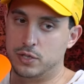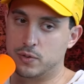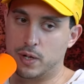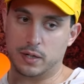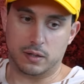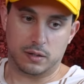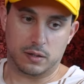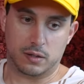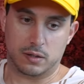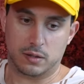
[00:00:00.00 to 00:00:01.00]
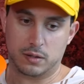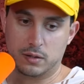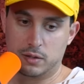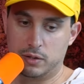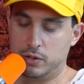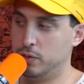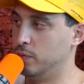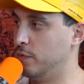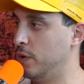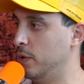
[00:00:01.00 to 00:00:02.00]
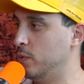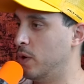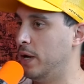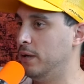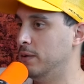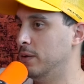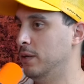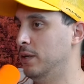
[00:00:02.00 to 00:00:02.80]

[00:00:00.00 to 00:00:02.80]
She's right. Frogan, right.